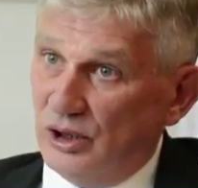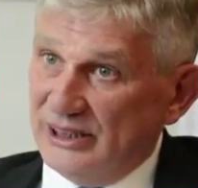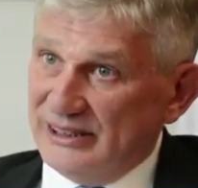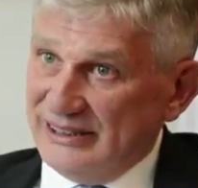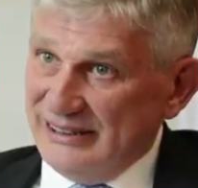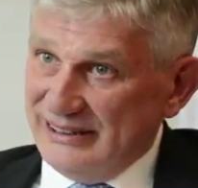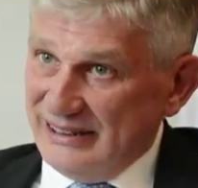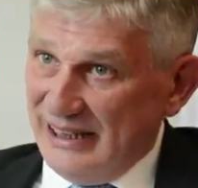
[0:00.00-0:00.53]

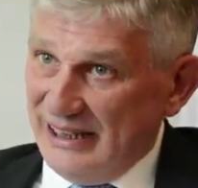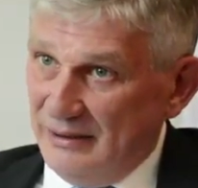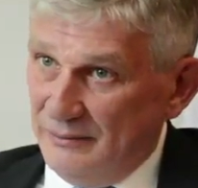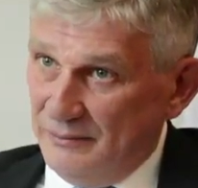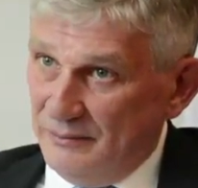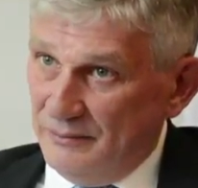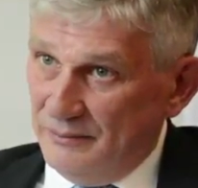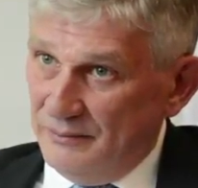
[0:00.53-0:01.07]
You
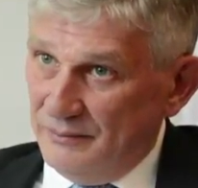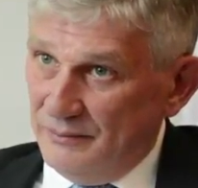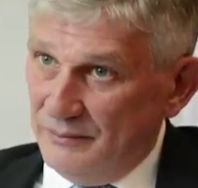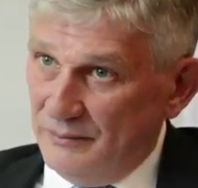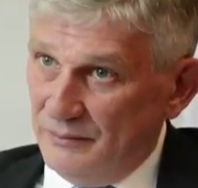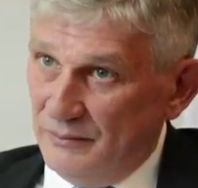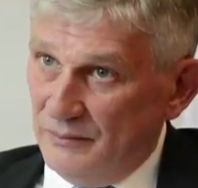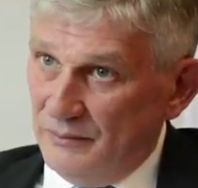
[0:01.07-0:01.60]
must not
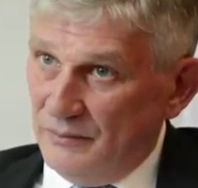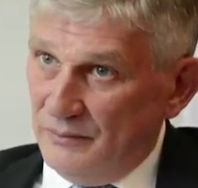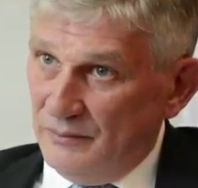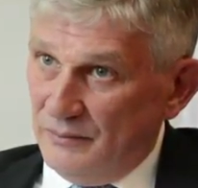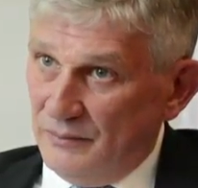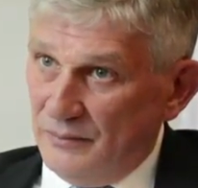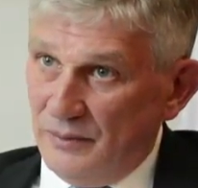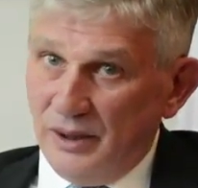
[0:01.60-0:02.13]
only pack
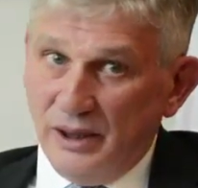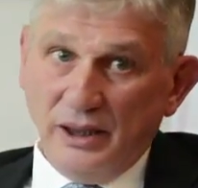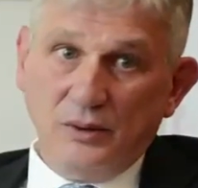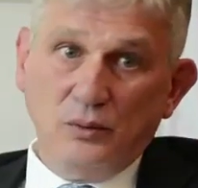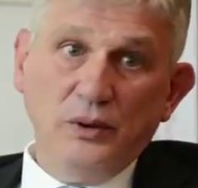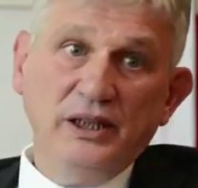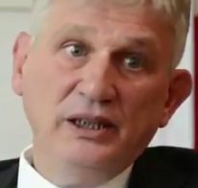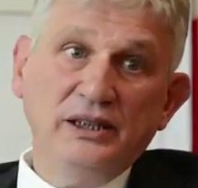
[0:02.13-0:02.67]
up your
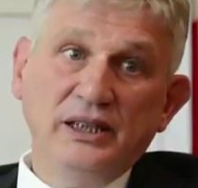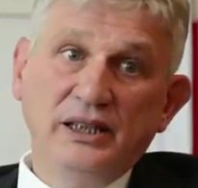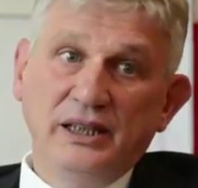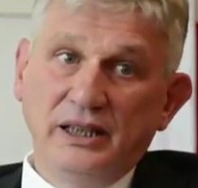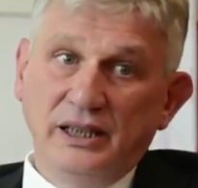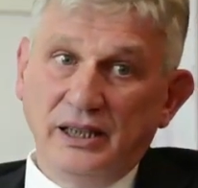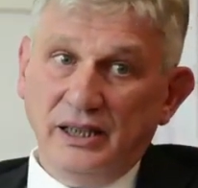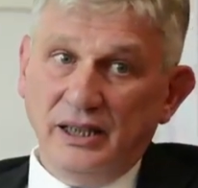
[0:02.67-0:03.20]

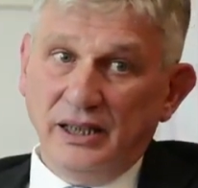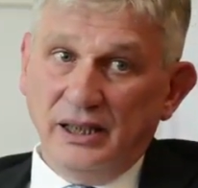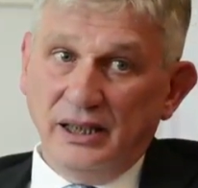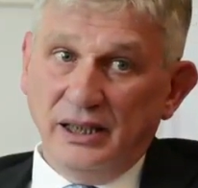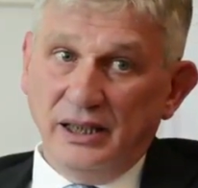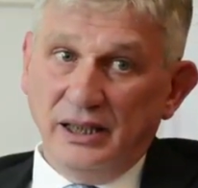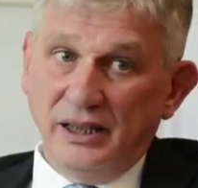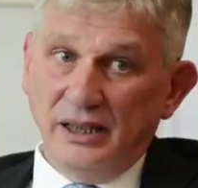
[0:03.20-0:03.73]
briefcase
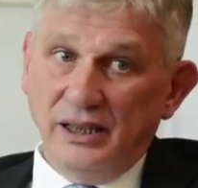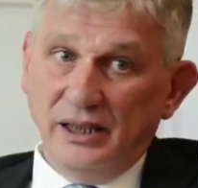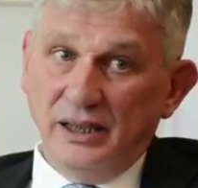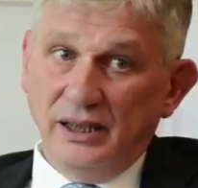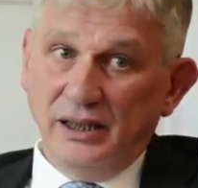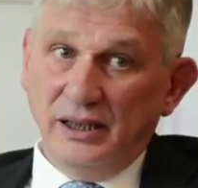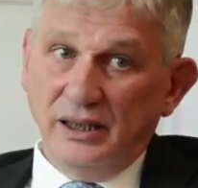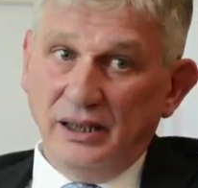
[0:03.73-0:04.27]
or look at
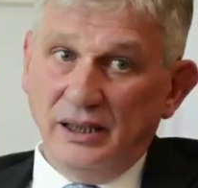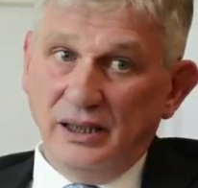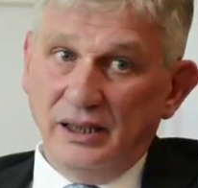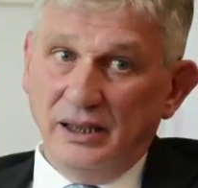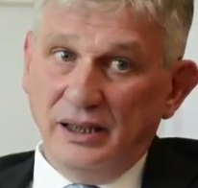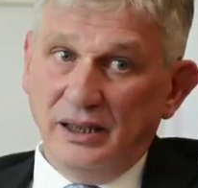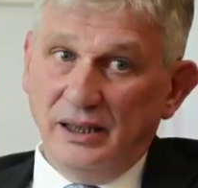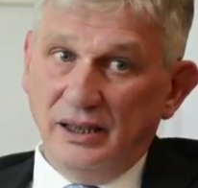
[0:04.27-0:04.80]
the
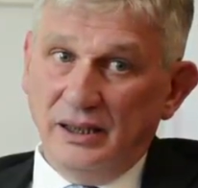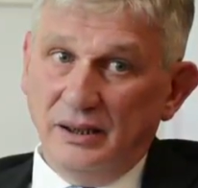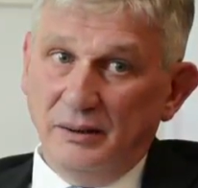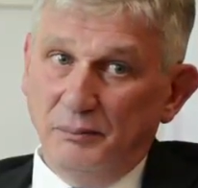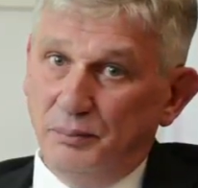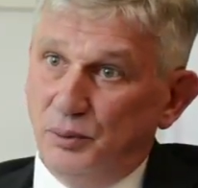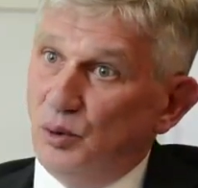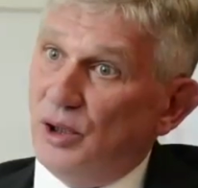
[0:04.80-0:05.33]
weather
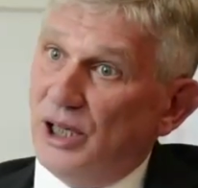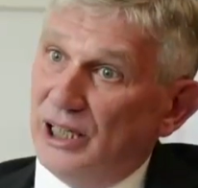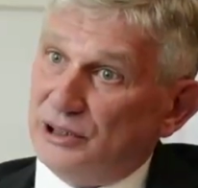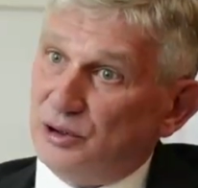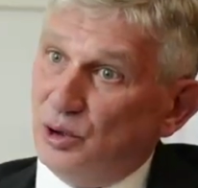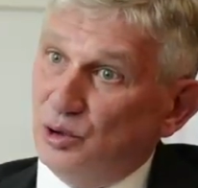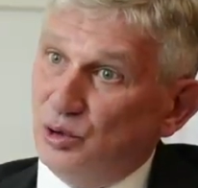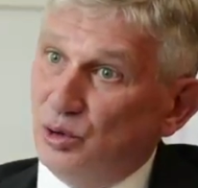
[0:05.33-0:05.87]

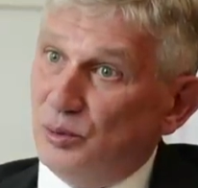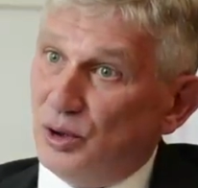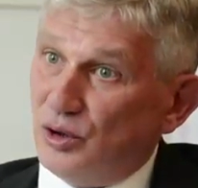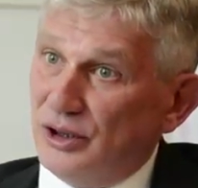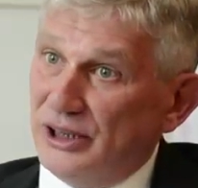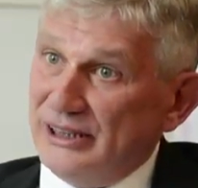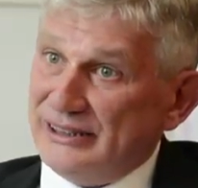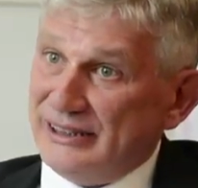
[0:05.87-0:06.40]
forecast. You
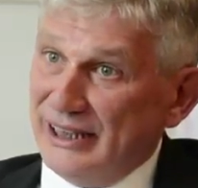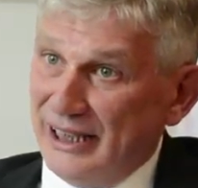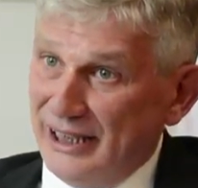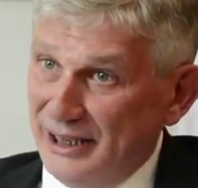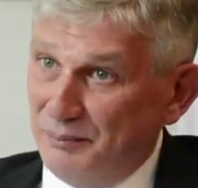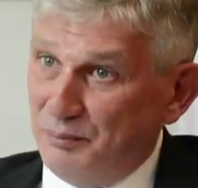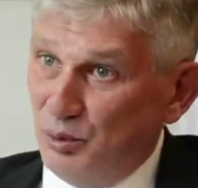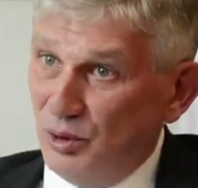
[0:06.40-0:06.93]
must
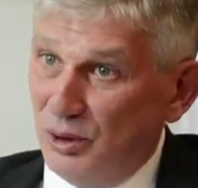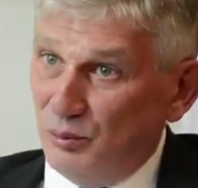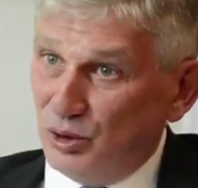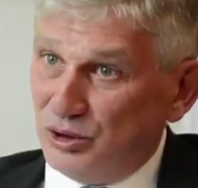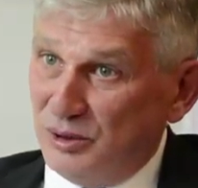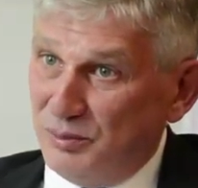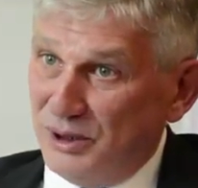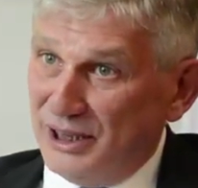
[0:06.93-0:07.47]
get
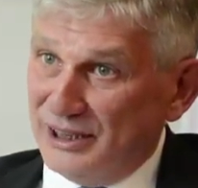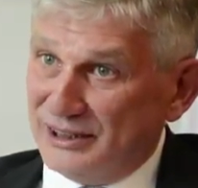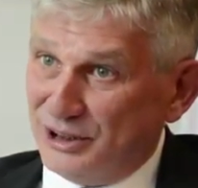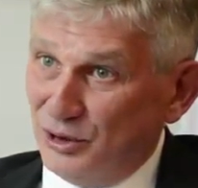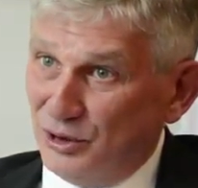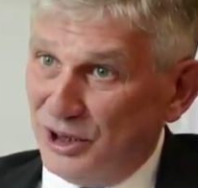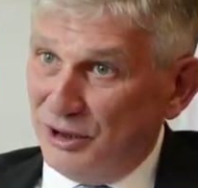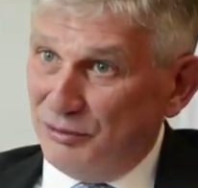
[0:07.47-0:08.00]
ready and
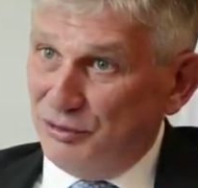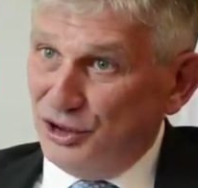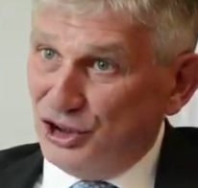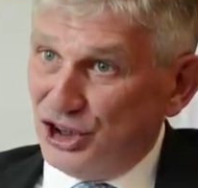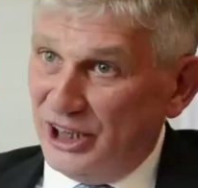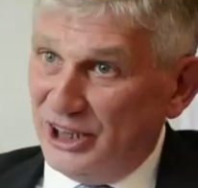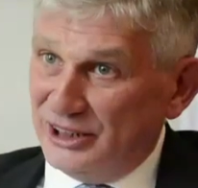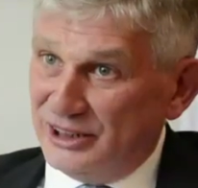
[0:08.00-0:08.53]
be
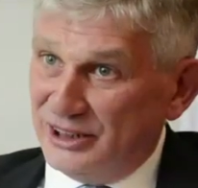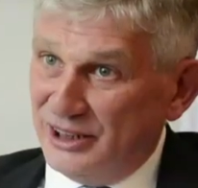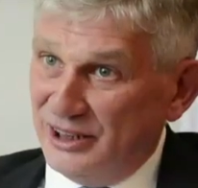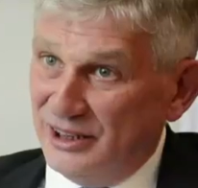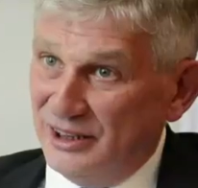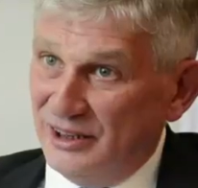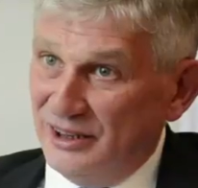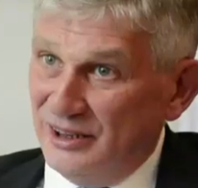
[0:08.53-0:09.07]
prepared.